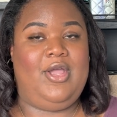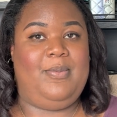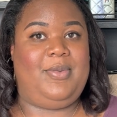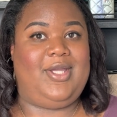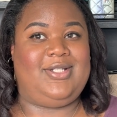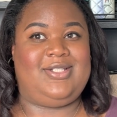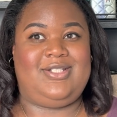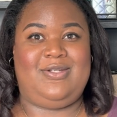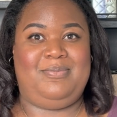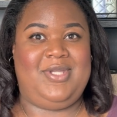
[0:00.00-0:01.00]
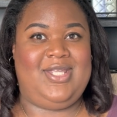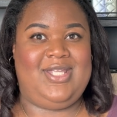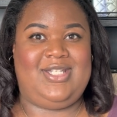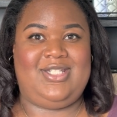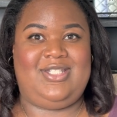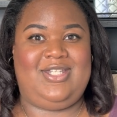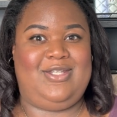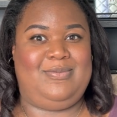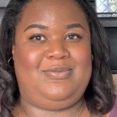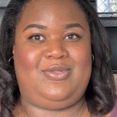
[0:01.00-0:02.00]
But to me, it just
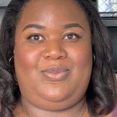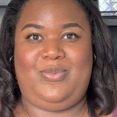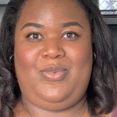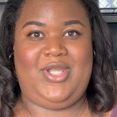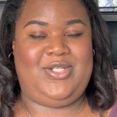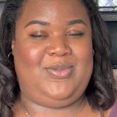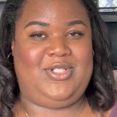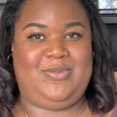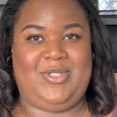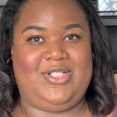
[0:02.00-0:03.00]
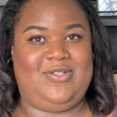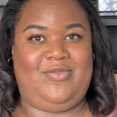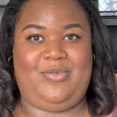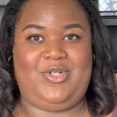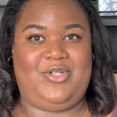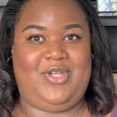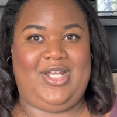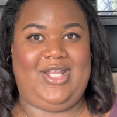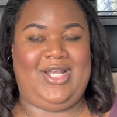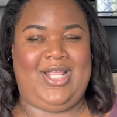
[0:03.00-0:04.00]
seems way too expensive for what you're
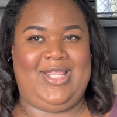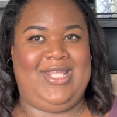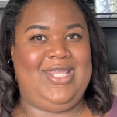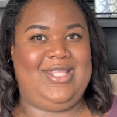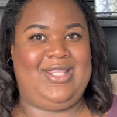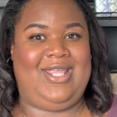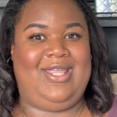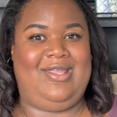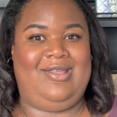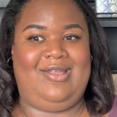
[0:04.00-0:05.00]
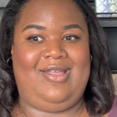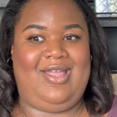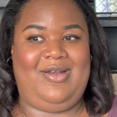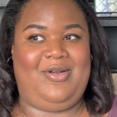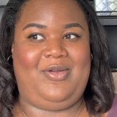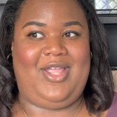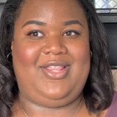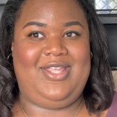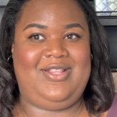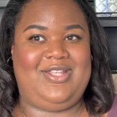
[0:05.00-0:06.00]
getting. And I think I don't know, I
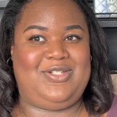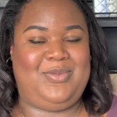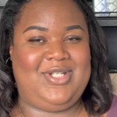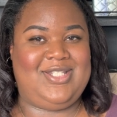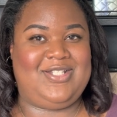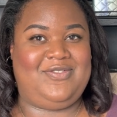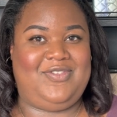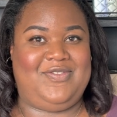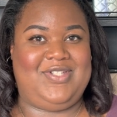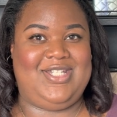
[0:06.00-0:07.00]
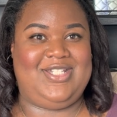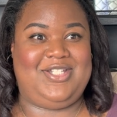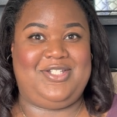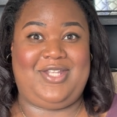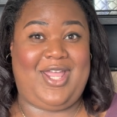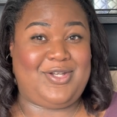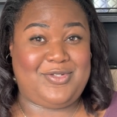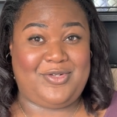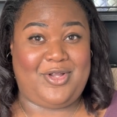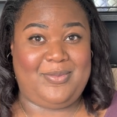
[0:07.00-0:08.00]
think that $26.50 is just
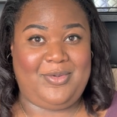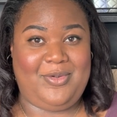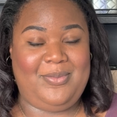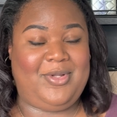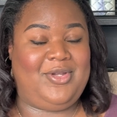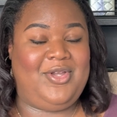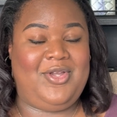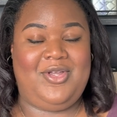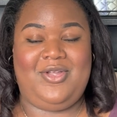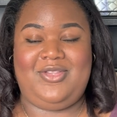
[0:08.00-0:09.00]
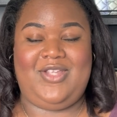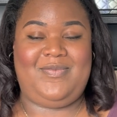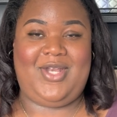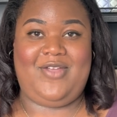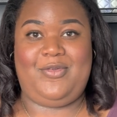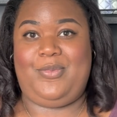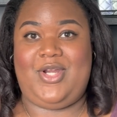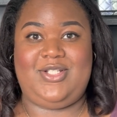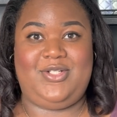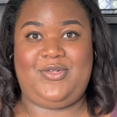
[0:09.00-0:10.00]
astronomical, but they've been having
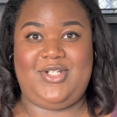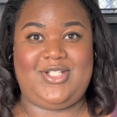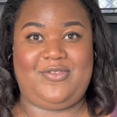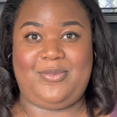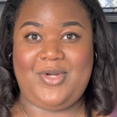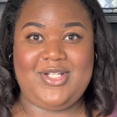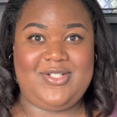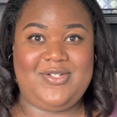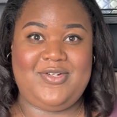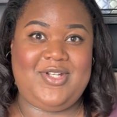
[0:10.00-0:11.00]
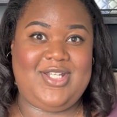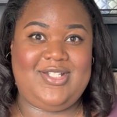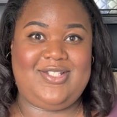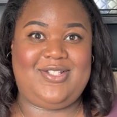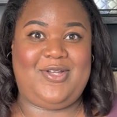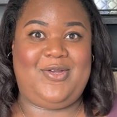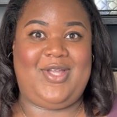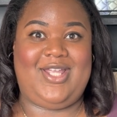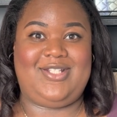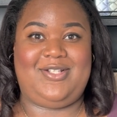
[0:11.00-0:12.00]
price increase after price increase. So
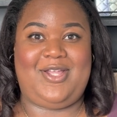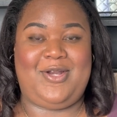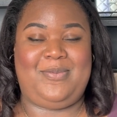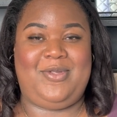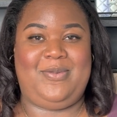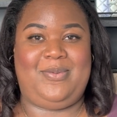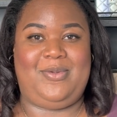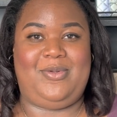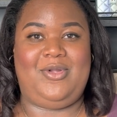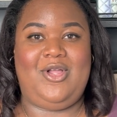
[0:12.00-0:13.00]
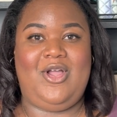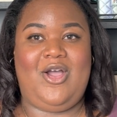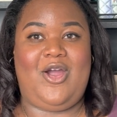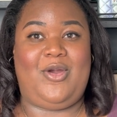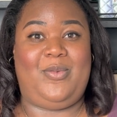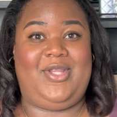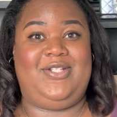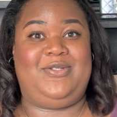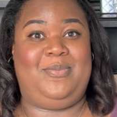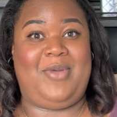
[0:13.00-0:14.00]
I guess a lot of people are
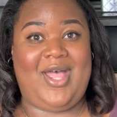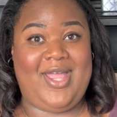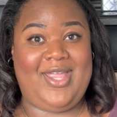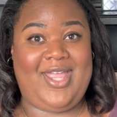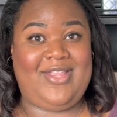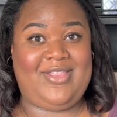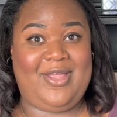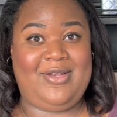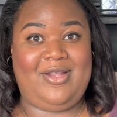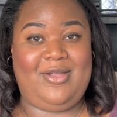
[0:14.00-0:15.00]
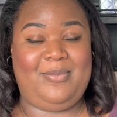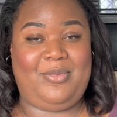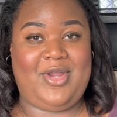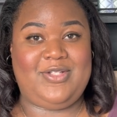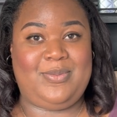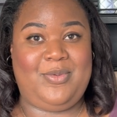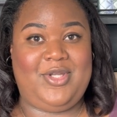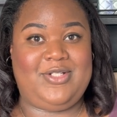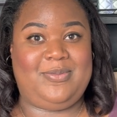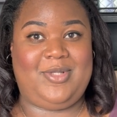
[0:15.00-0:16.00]
willing to buy at that price
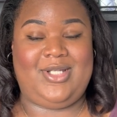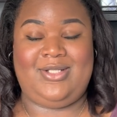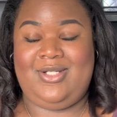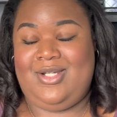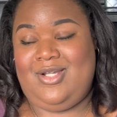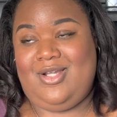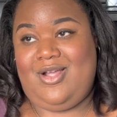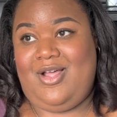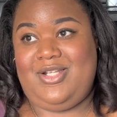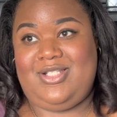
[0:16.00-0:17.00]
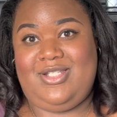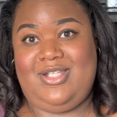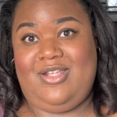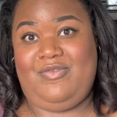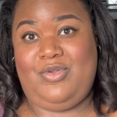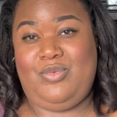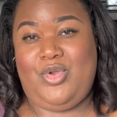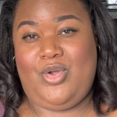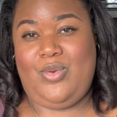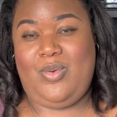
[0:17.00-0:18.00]
point. But honestly, if you
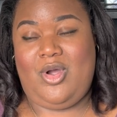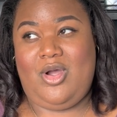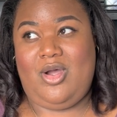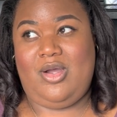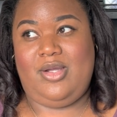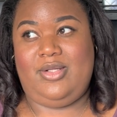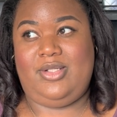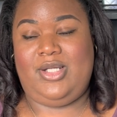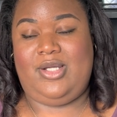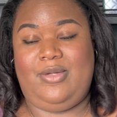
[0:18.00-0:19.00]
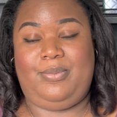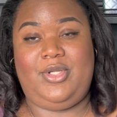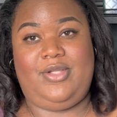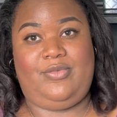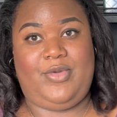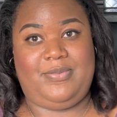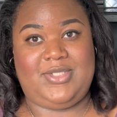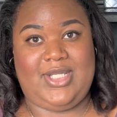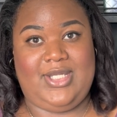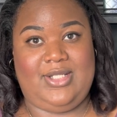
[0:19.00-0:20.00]
go on preloved
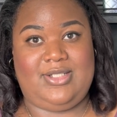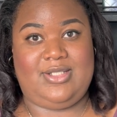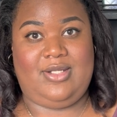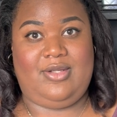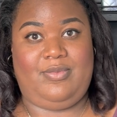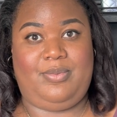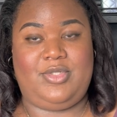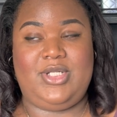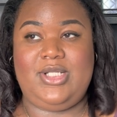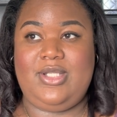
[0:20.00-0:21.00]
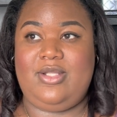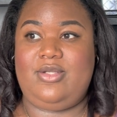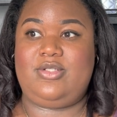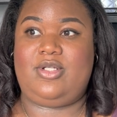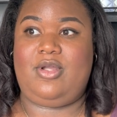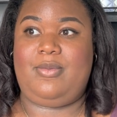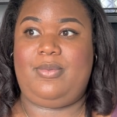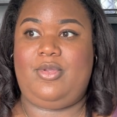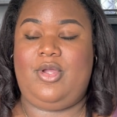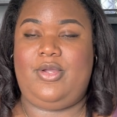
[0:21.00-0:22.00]
websites, particularly there's a
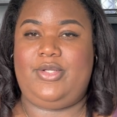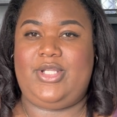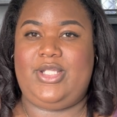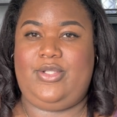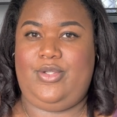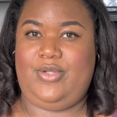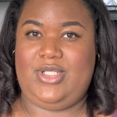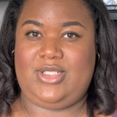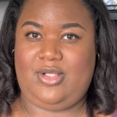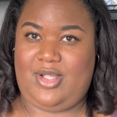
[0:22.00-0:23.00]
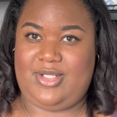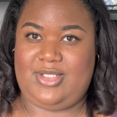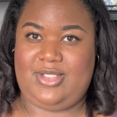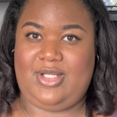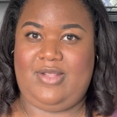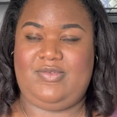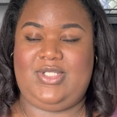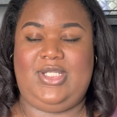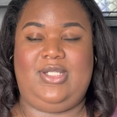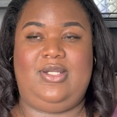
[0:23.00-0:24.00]
couple on, I think, Yugi's Closet that I've
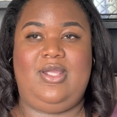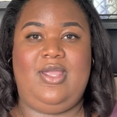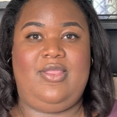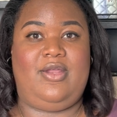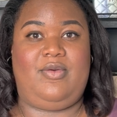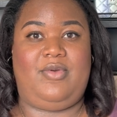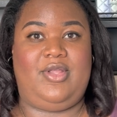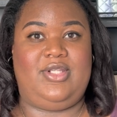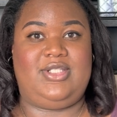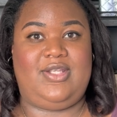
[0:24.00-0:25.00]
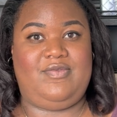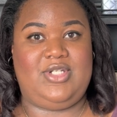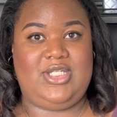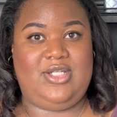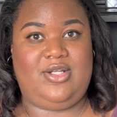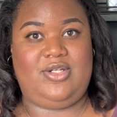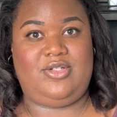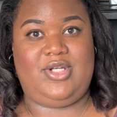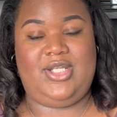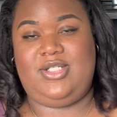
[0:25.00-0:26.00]
seen that are around the $1,700,
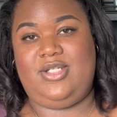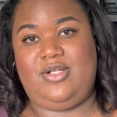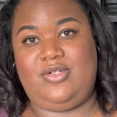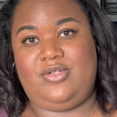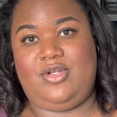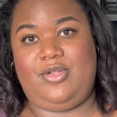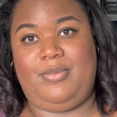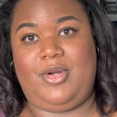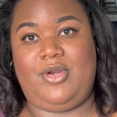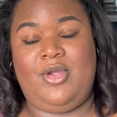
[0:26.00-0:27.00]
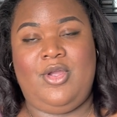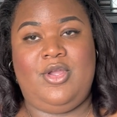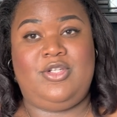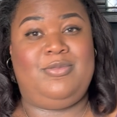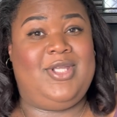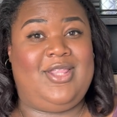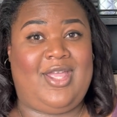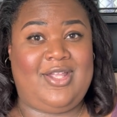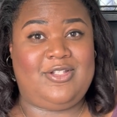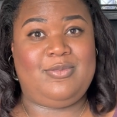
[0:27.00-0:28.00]
$1,800 mark. To me,
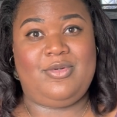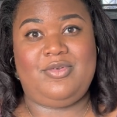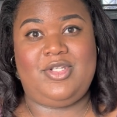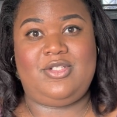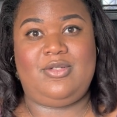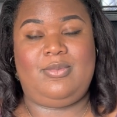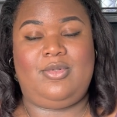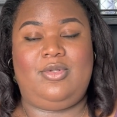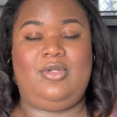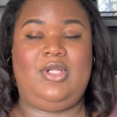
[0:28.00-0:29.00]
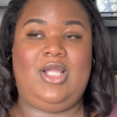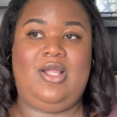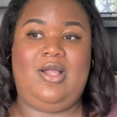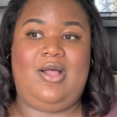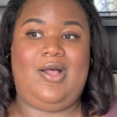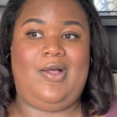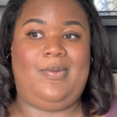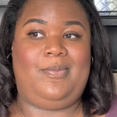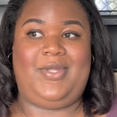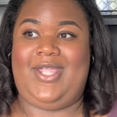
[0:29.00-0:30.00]
that's more reasonable.
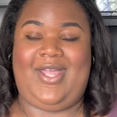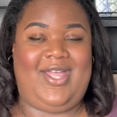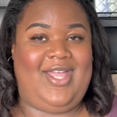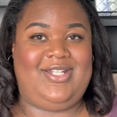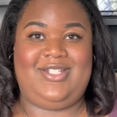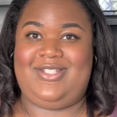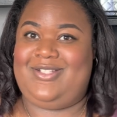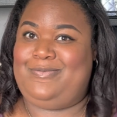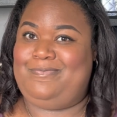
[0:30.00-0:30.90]
But yeah, I just,